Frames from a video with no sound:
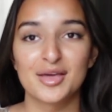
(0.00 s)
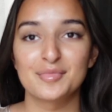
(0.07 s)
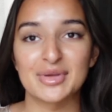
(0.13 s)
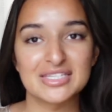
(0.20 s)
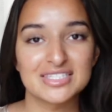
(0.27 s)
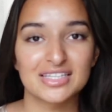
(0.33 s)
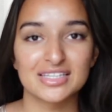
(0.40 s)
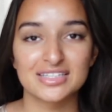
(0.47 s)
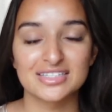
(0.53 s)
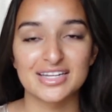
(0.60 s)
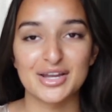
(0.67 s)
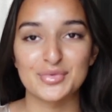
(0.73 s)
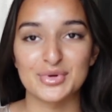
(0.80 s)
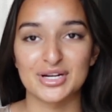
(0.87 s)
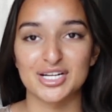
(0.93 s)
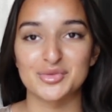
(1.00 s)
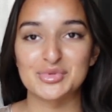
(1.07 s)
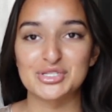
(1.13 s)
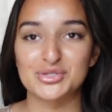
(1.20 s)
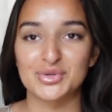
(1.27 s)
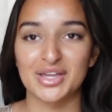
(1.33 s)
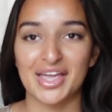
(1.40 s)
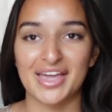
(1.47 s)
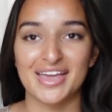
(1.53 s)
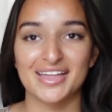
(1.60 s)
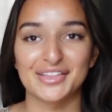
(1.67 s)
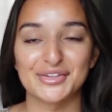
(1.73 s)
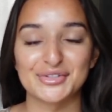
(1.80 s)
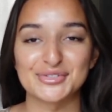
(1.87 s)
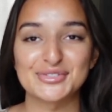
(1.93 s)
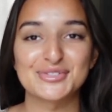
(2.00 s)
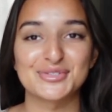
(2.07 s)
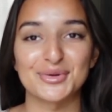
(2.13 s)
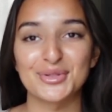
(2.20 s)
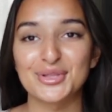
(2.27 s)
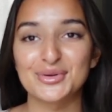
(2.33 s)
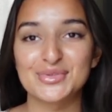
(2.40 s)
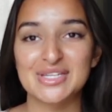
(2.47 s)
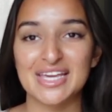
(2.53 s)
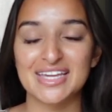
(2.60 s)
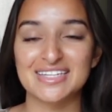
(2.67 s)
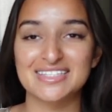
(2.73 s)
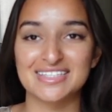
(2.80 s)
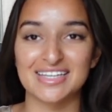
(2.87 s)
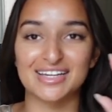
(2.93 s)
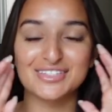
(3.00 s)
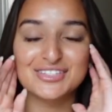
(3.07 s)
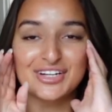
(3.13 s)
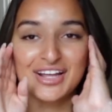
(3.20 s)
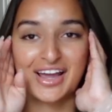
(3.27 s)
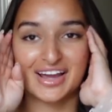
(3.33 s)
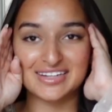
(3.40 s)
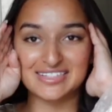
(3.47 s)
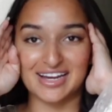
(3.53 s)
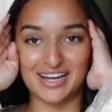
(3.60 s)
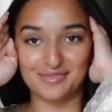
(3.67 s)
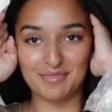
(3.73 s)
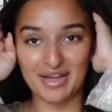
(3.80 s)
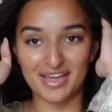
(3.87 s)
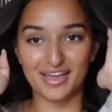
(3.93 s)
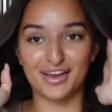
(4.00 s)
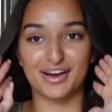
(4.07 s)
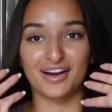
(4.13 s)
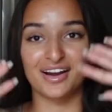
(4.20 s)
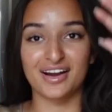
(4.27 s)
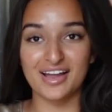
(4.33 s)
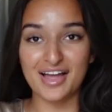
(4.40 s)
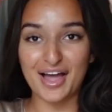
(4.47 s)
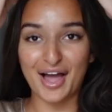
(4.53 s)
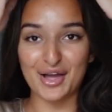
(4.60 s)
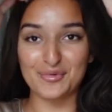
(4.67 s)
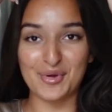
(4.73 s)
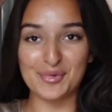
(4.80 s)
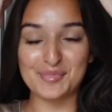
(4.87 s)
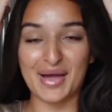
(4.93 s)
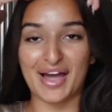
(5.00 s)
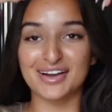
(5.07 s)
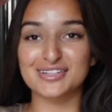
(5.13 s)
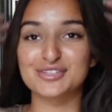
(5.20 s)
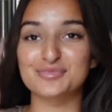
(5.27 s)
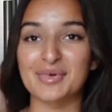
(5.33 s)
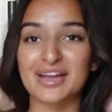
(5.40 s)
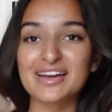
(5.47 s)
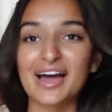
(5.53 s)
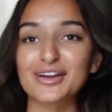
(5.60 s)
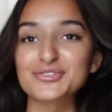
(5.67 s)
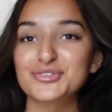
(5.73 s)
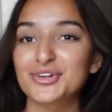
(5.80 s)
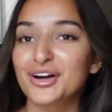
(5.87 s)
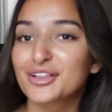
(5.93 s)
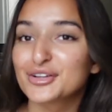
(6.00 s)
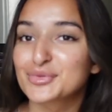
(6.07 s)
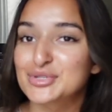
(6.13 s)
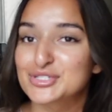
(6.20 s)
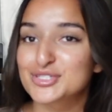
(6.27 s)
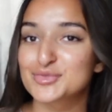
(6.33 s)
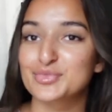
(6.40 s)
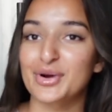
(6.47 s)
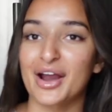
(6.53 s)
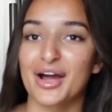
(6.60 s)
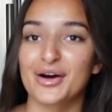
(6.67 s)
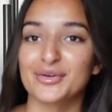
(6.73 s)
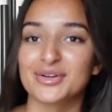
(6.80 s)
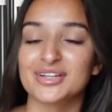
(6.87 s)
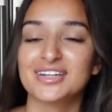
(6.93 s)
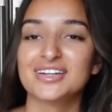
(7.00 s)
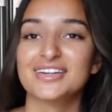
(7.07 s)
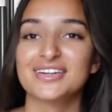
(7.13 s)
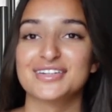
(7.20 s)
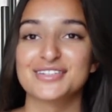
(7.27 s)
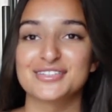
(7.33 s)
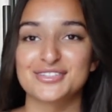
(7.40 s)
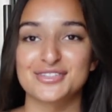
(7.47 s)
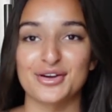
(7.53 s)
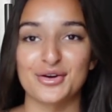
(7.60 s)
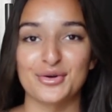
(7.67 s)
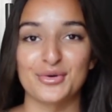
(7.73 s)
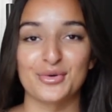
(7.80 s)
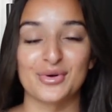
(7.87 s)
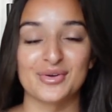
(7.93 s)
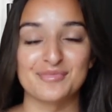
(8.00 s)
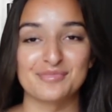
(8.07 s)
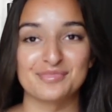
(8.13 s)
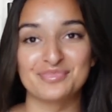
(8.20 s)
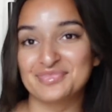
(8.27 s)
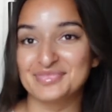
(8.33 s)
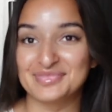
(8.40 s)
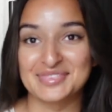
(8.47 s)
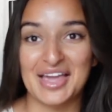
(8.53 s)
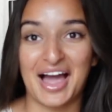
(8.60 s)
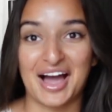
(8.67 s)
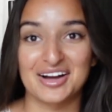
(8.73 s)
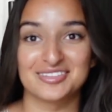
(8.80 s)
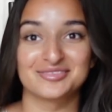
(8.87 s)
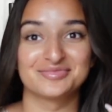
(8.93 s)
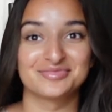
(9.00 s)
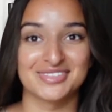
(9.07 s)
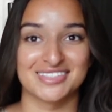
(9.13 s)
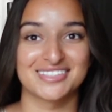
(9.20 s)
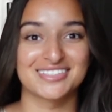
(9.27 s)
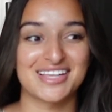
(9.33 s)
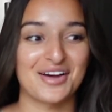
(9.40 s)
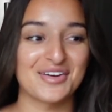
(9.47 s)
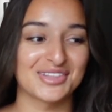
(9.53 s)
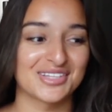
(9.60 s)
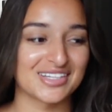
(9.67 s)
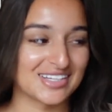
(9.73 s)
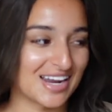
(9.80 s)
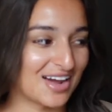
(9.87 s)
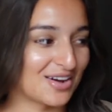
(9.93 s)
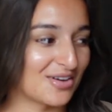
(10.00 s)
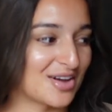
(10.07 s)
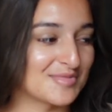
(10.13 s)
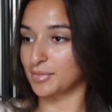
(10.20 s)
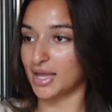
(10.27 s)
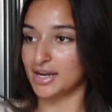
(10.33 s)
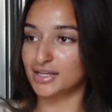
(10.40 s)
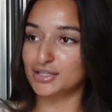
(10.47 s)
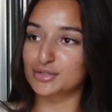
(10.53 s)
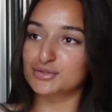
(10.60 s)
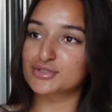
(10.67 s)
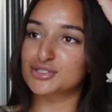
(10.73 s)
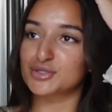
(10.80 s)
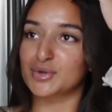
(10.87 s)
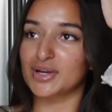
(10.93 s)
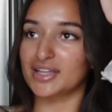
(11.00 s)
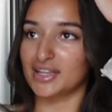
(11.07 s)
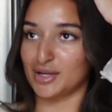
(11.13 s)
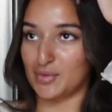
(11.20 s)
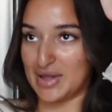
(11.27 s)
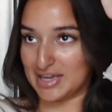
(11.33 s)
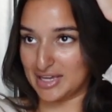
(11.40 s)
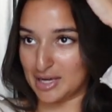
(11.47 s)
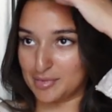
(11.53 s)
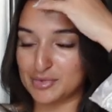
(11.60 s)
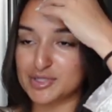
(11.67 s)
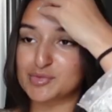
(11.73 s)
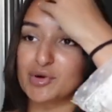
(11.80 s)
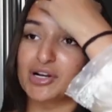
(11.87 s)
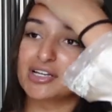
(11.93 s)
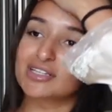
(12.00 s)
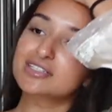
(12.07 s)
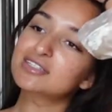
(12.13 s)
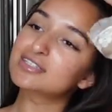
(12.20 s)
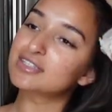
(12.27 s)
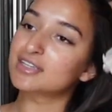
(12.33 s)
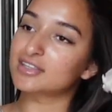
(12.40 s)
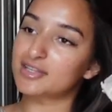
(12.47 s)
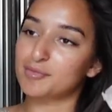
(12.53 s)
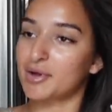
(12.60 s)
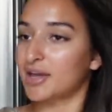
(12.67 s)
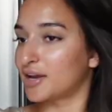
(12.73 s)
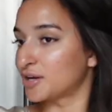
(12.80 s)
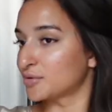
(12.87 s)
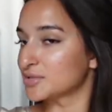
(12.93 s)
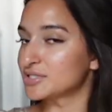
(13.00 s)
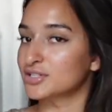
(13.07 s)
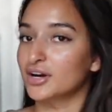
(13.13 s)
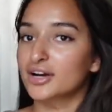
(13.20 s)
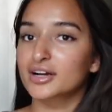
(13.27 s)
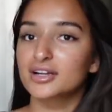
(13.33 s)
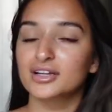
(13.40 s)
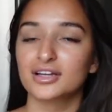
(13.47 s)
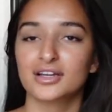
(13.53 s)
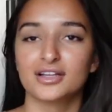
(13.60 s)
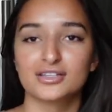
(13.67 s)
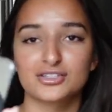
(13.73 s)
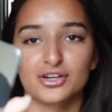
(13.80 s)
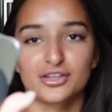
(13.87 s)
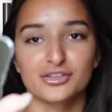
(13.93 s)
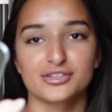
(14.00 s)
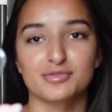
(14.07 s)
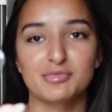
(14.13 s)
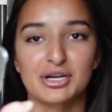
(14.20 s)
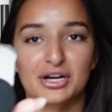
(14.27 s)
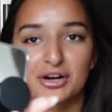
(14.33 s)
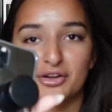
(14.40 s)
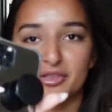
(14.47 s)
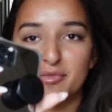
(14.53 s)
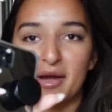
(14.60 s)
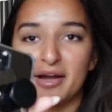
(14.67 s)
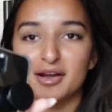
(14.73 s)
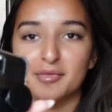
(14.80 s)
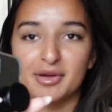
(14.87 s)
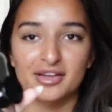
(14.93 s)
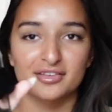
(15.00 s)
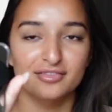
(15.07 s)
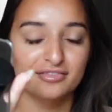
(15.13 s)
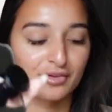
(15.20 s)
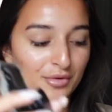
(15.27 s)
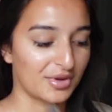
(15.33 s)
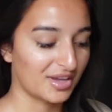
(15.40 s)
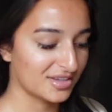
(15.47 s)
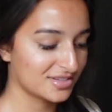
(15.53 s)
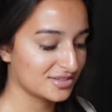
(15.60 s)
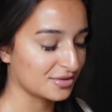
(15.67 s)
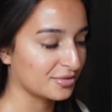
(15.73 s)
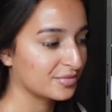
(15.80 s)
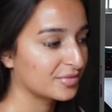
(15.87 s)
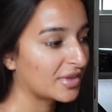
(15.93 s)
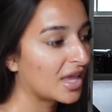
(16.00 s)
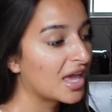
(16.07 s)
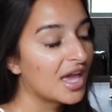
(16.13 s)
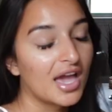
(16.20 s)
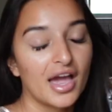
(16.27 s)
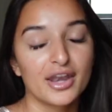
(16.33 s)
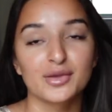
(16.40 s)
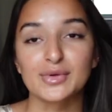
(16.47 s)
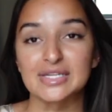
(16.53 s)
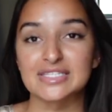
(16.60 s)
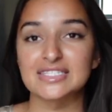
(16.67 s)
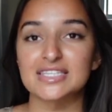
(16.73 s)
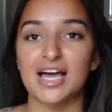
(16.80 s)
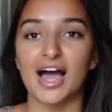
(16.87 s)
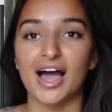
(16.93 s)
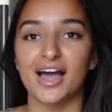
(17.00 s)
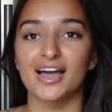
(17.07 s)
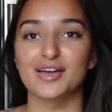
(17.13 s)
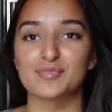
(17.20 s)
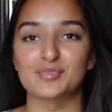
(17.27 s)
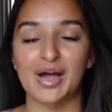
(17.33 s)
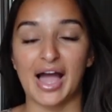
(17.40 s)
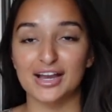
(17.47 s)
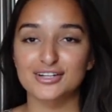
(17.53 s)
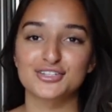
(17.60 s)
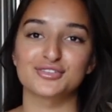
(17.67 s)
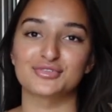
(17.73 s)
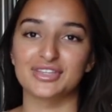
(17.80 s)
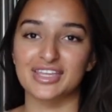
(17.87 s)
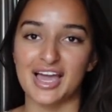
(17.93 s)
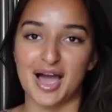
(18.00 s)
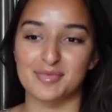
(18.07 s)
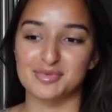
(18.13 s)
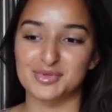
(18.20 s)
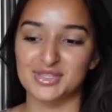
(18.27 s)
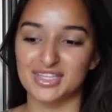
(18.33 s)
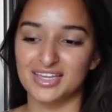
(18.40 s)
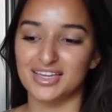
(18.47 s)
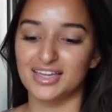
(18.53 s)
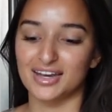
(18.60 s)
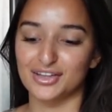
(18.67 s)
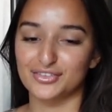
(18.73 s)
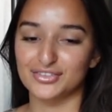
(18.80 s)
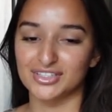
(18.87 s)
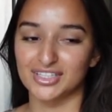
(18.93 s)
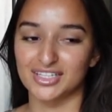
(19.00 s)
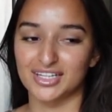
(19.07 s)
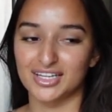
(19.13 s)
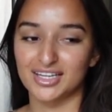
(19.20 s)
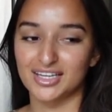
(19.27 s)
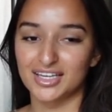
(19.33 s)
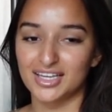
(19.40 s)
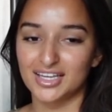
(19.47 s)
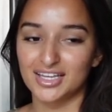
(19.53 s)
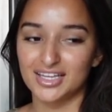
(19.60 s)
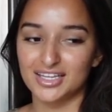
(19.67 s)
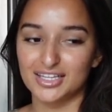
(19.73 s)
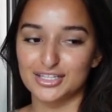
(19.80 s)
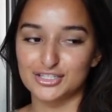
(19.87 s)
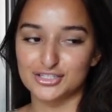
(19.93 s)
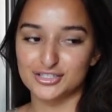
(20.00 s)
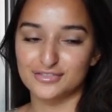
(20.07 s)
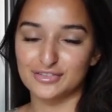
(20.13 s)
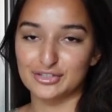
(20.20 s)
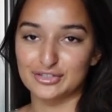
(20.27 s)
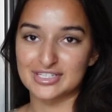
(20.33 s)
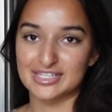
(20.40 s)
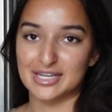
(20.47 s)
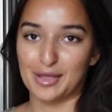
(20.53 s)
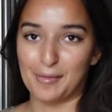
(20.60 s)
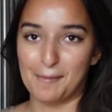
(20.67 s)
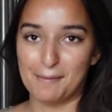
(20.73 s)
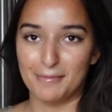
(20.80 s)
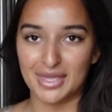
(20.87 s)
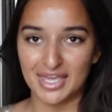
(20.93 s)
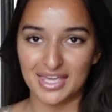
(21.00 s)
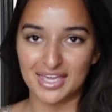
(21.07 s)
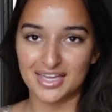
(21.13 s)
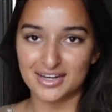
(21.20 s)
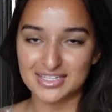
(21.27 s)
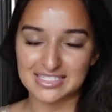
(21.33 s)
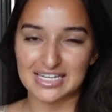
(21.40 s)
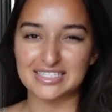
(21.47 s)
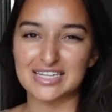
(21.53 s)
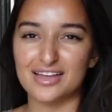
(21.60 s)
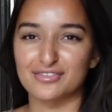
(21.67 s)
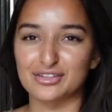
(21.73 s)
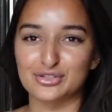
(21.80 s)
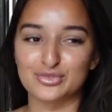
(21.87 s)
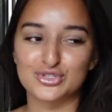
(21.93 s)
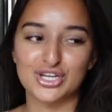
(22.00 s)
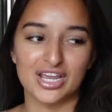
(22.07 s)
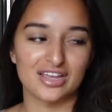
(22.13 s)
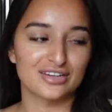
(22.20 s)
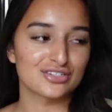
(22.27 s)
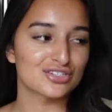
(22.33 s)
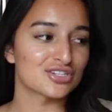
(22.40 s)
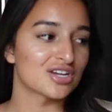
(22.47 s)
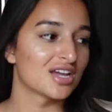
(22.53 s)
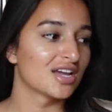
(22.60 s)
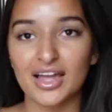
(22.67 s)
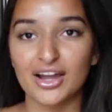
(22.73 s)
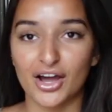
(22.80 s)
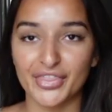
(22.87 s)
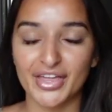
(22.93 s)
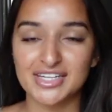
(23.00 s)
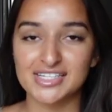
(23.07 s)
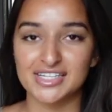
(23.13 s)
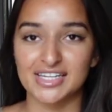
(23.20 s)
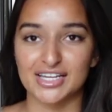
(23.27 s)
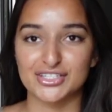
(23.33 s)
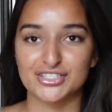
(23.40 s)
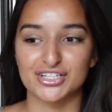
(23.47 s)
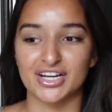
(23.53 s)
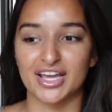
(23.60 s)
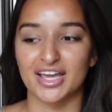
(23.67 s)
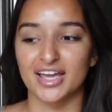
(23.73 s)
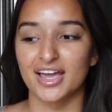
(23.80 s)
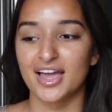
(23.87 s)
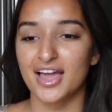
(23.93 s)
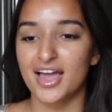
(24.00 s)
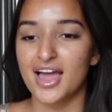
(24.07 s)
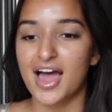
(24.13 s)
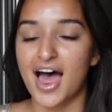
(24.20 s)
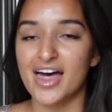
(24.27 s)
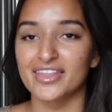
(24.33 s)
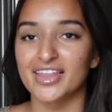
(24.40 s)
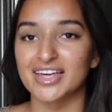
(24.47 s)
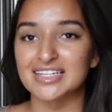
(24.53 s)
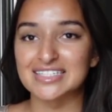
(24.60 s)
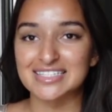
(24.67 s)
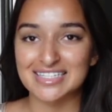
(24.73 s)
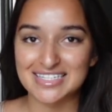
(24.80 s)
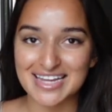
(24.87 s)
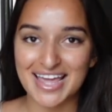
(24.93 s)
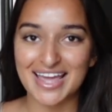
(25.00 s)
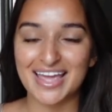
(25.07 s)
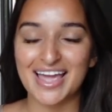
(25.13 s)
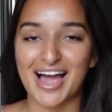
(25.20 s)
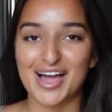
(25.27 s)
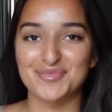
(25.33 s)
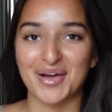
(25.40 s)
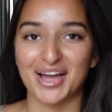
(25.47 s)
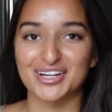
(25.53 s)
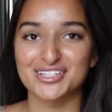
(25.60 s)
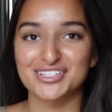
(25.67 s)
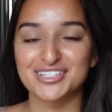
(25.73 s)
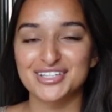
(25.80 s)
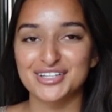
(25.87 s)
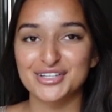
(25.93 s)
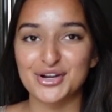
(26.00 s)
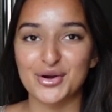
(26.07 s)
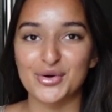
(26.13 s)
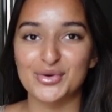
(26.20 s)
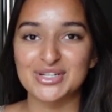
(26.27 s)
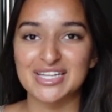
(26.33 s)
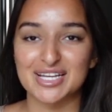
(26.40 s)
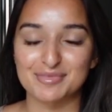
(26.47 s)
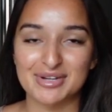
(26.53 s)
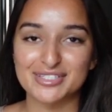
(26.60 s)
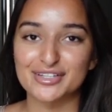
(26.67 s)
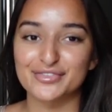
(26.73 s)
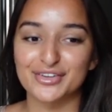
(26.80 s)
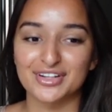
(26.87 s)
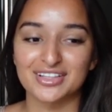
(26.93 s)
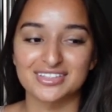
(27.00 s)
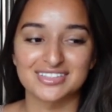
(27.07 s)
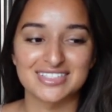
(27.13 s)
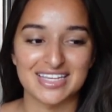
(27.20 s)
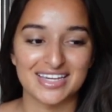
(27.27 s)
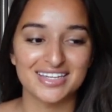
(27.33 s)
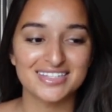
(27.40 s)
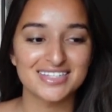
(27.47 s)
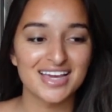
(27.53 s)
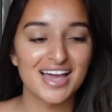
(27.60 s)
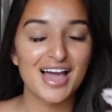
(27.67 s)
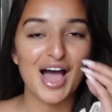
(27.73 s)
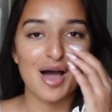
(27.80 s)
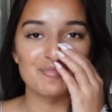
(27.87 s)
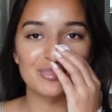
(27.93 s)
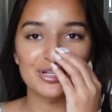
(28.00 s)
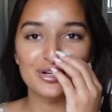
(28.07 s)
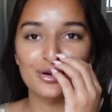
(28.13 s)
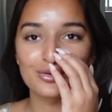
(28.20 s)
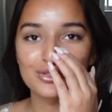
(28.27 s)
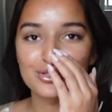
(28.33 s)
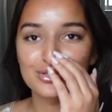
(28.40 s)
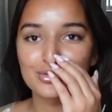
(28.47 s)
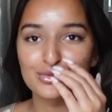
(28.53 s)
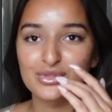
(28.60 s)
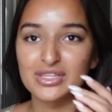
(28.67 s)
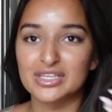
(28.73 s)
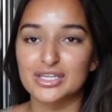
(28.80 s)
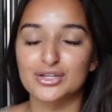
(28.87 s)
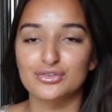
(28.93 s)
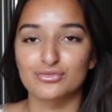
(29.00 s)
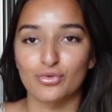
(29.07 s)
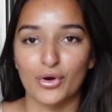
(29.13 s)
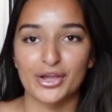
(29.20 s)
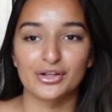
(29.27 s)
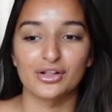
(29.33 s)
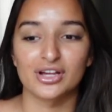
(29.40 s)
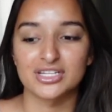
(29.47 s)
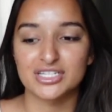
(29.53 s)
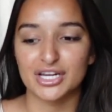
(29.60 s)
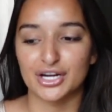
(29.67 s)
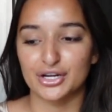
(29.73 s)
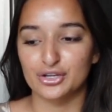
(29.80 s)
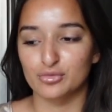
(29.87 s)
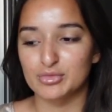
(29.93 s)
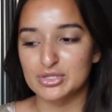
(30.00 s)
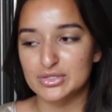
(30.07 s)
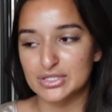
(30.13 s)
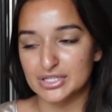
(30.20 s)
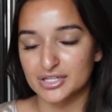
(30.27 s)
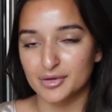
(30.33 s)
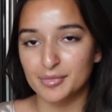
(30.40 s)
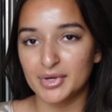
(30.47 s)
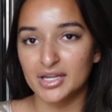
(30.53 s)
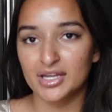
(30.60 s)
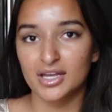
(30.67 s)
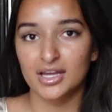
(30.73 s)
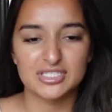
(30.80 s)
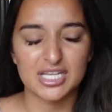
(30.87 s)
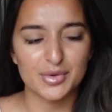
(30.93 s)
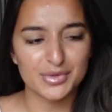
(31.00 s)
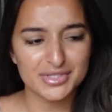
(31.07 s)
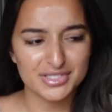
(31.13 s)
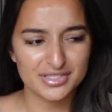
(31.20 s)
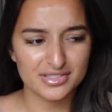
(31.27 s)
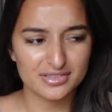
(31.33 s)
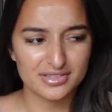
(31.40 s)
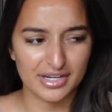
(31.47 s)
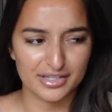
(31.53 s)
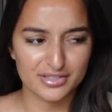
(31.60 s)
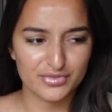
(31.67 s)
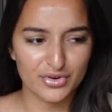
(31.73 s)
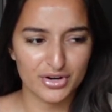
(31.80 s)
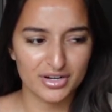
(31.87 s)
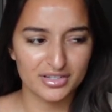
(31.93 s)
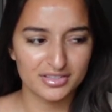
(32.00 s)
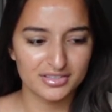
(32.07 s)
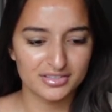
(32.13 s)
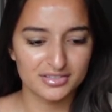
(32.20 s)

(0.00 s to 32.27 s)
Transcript: basically today we're going to be doing a little solo date. Yesterday I dyed my hair. I went back to my natural color, which is brown. So yeah, this is how I look now. I'm getting used to it, like waking up this morning and seeing that my hair was dark. Sorry, there's a mirror on the back of my phone case. So anyways, I'm actually really happy with it and I feel like it just like me and it's nice to have a new change. Got that done yesterday. And then today I'm actually gonna go take myself on a little date. I'm gonna go to the Royal Ontario Museum. Is that what it stands for?